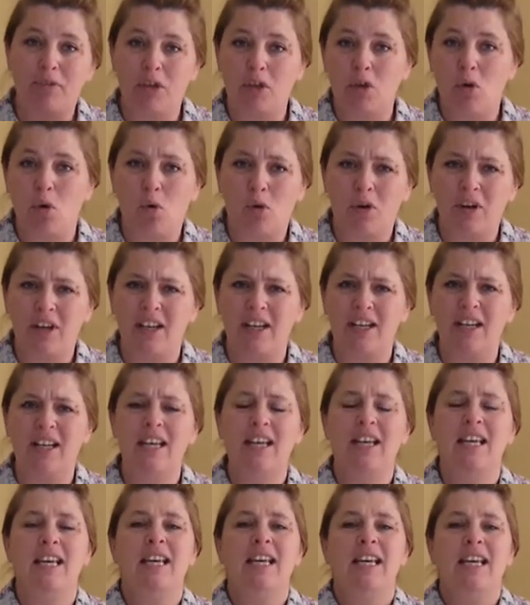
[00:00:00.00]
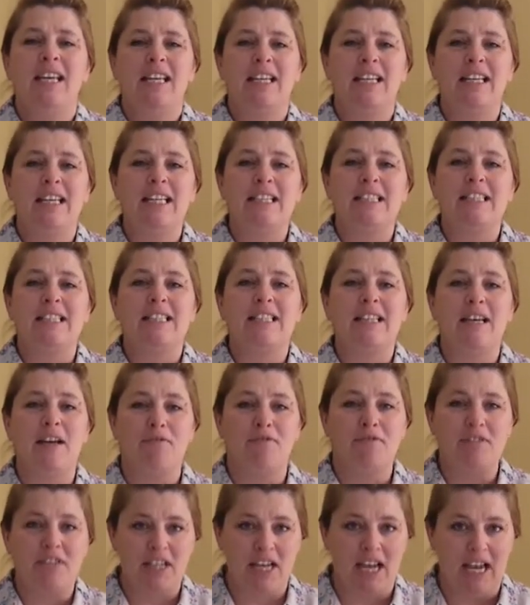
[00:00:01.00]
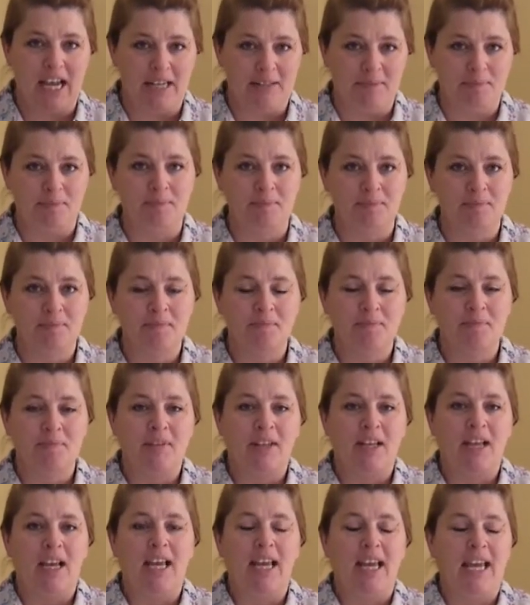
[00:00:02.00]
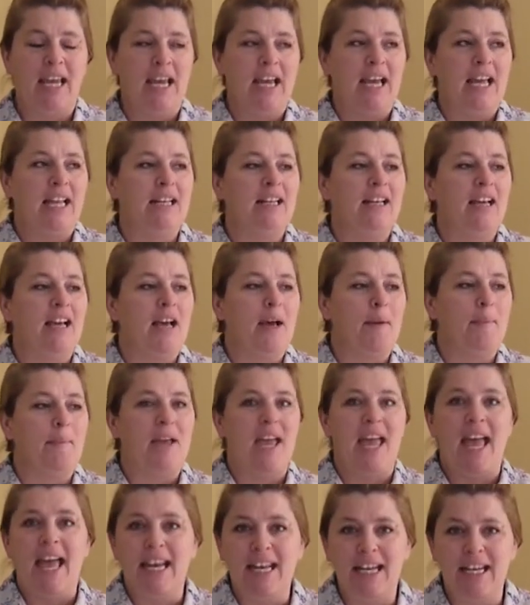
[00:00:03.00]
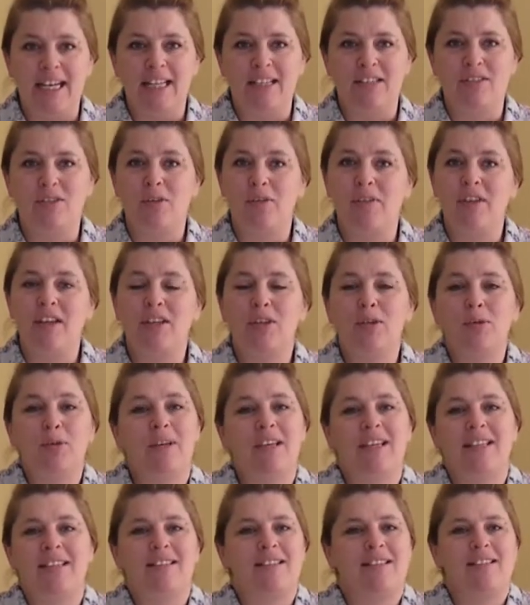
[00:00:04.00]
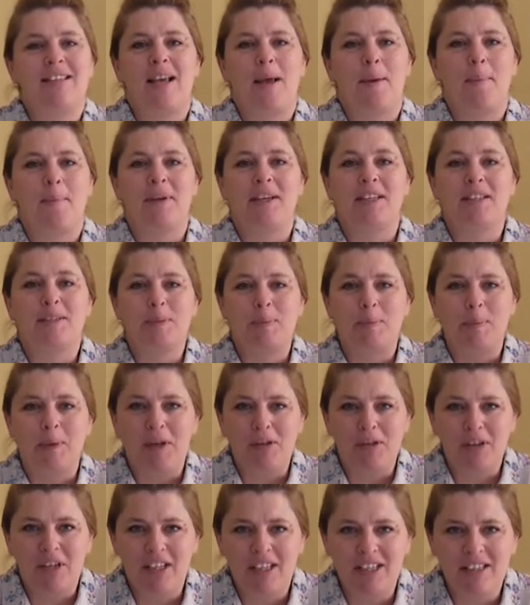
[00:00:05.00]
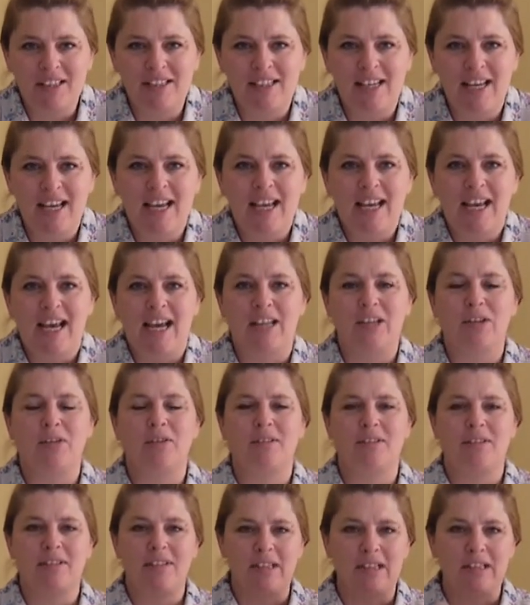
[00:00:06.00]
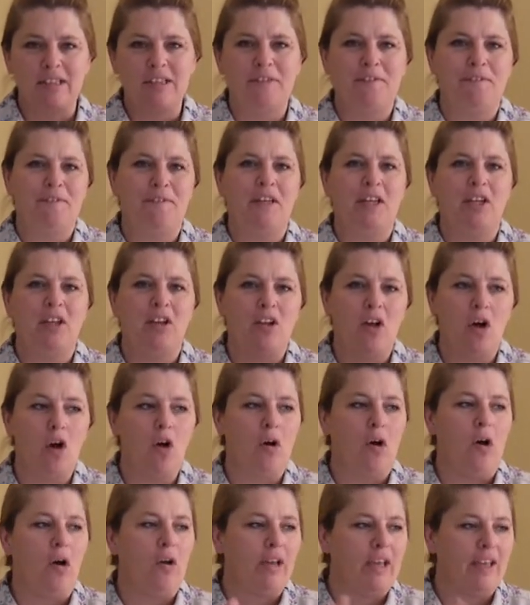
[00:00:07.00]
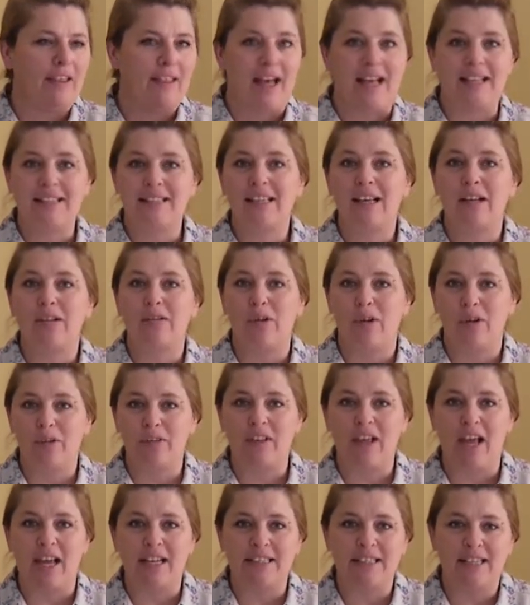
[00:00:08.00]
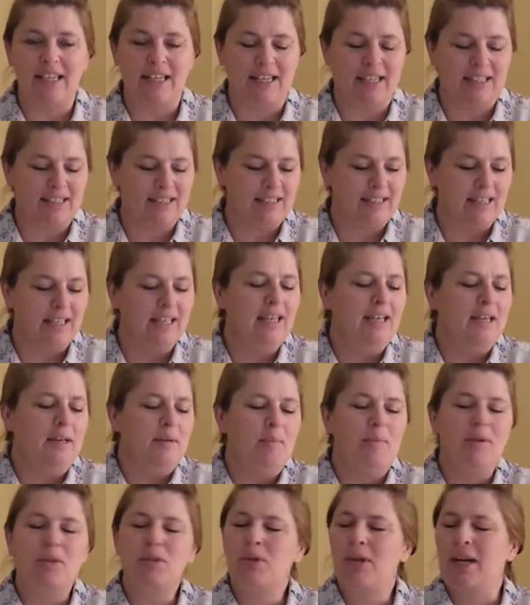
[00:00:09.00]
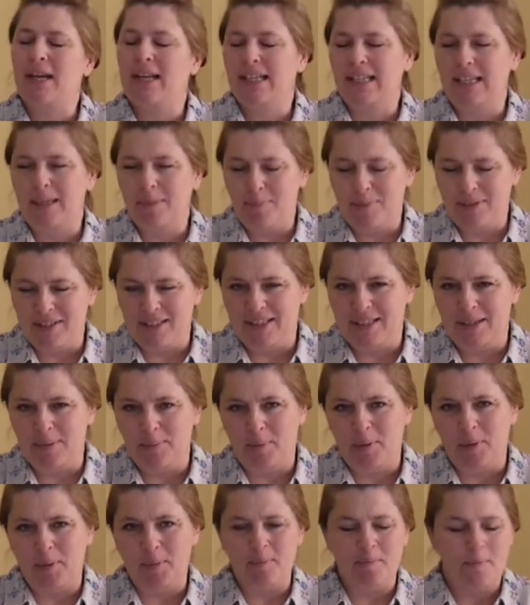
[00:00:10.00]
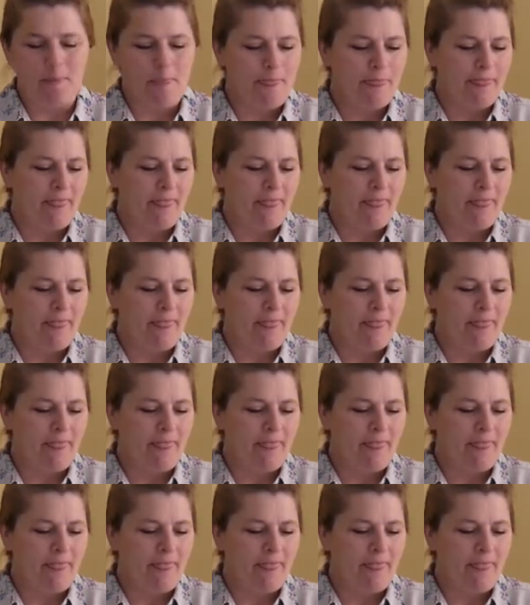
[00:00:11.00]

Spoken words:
recorded and get stuff done and edited so that you get some experience and you can start to feel, oh, okay, that's how long that takes. But try to keep it simple.